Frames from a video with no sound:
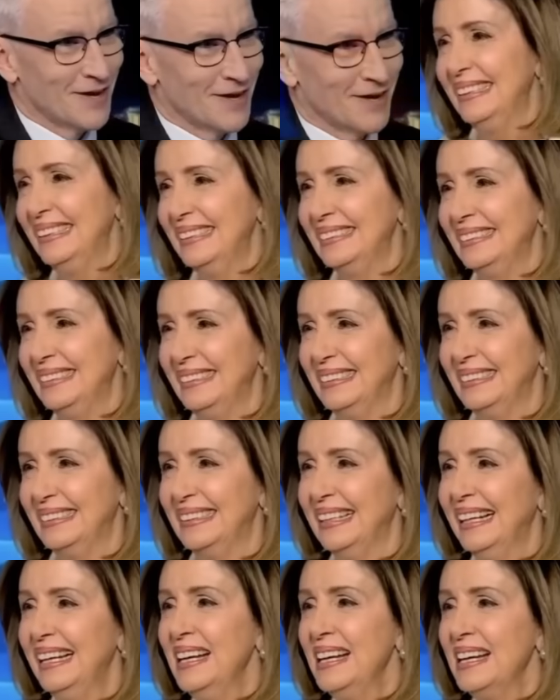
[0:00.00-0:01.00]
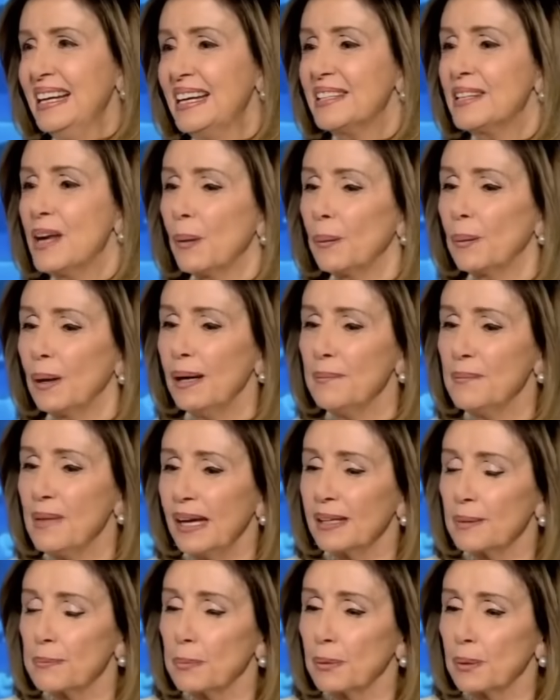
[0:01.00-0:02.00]
like write and memorize
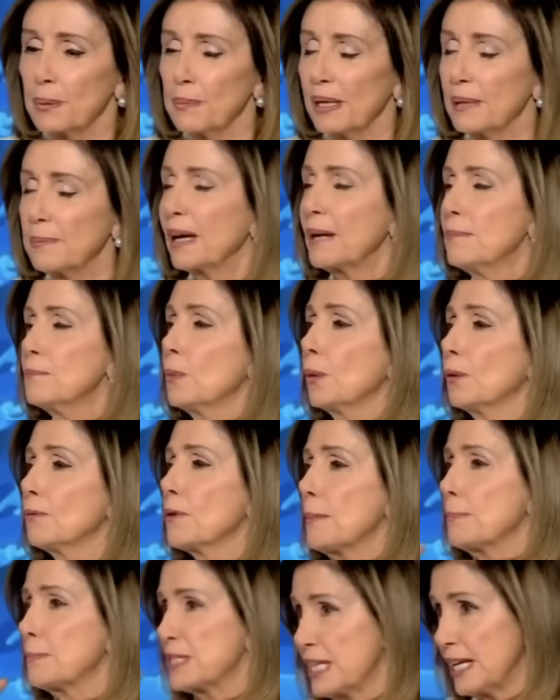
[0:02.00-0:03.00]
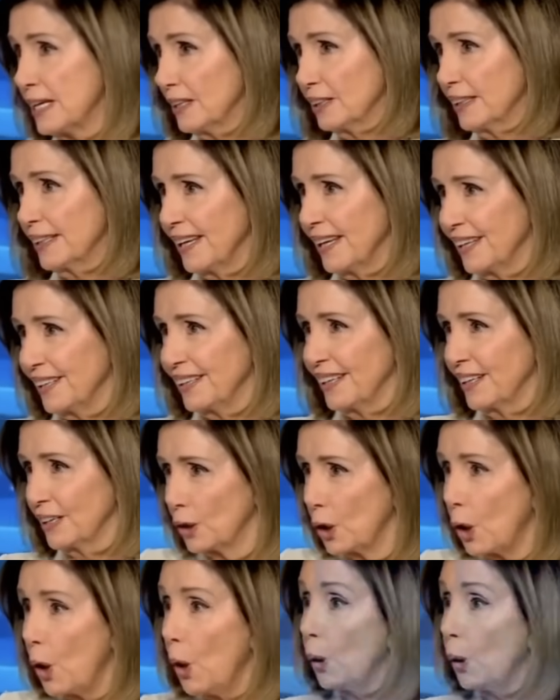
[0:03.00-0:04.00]
her lines and then we're